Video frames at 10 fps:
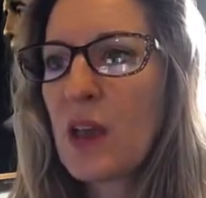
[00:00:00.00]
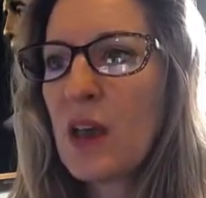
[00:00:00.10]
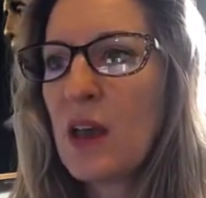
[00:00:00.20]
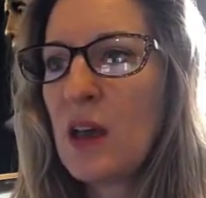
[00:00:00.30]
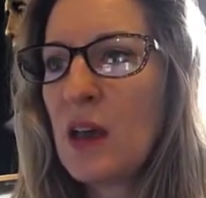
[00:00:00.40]

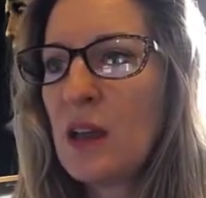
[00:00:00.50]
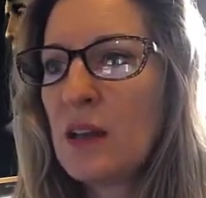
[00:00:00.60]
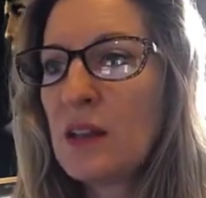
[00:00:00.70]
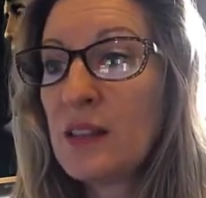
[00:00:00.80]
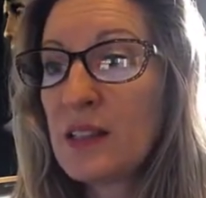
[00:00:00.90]

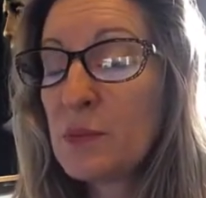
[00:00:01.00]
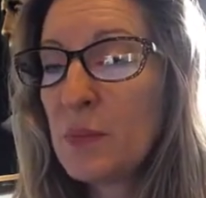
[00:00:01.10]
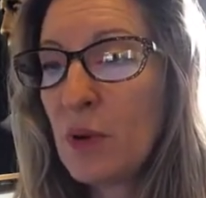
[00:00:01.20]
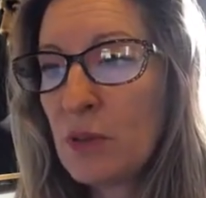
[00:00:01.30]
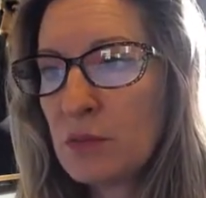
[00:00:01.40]
And let's
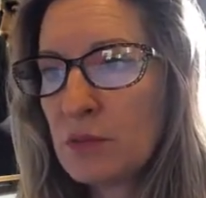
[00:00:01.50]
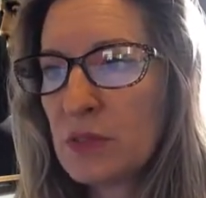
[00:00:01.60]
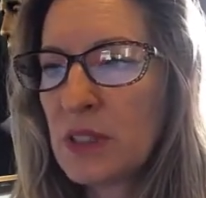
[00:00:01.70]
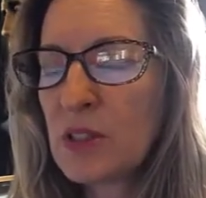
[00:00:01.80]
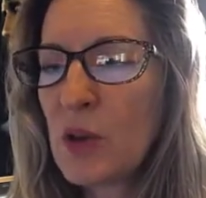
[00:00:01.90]

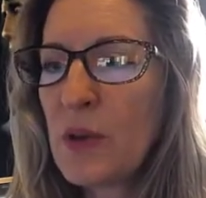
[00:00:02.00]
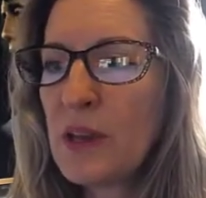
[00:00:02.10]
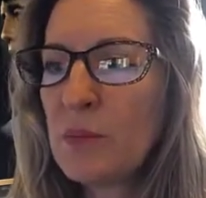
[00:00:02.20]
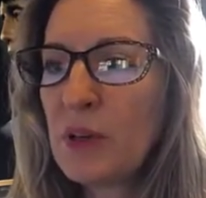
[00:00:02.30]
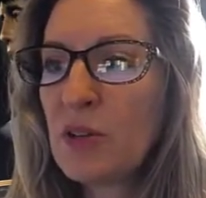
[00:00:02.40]
go ahead
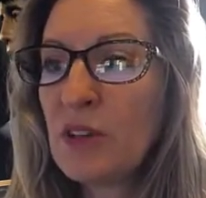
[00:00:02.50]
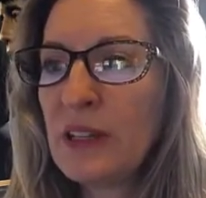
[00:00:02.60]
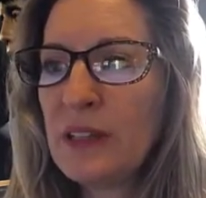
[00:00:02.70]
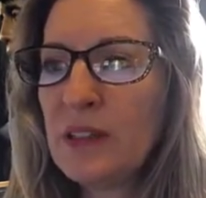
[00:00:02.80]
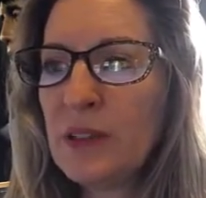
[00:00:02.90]
and pick
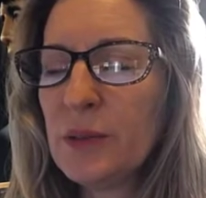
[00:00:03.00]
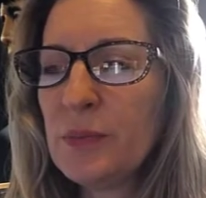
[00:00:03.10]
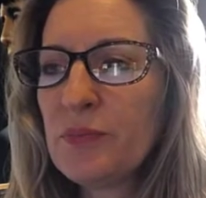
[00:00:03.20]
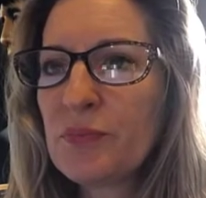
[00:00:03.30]
Orlando.